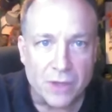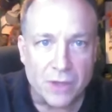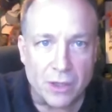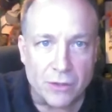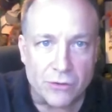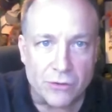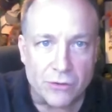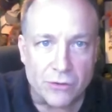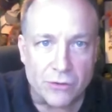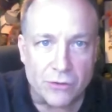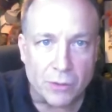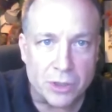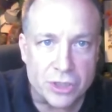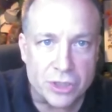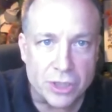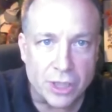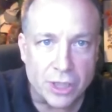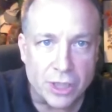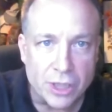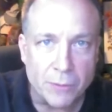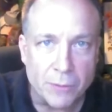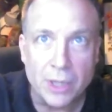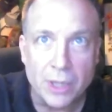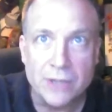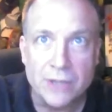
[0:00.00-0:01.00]
So I'm going to
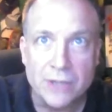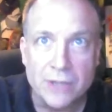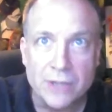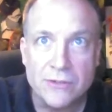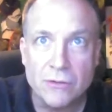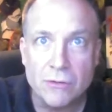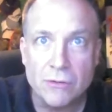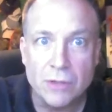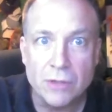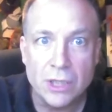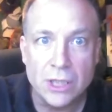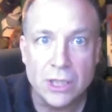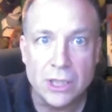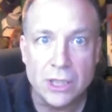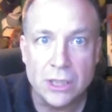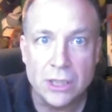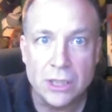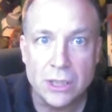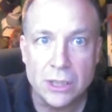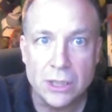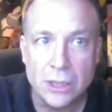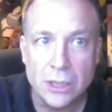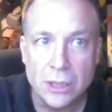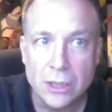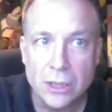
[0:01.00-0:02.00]
share my
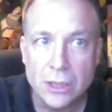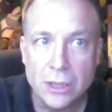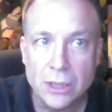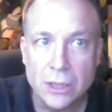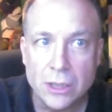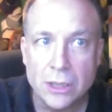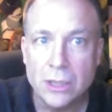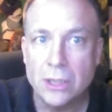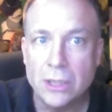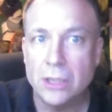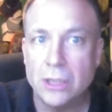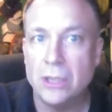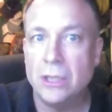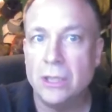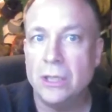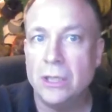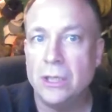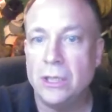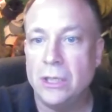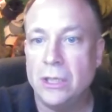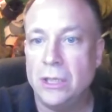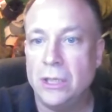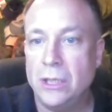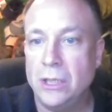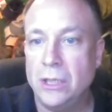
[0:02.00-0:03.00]
screen
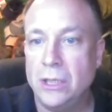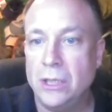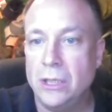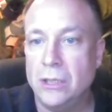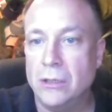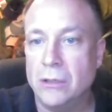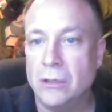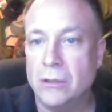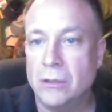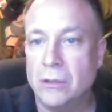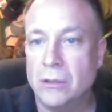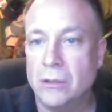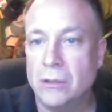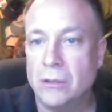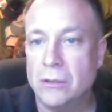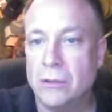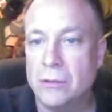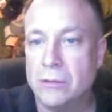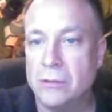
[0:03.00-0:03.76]
here,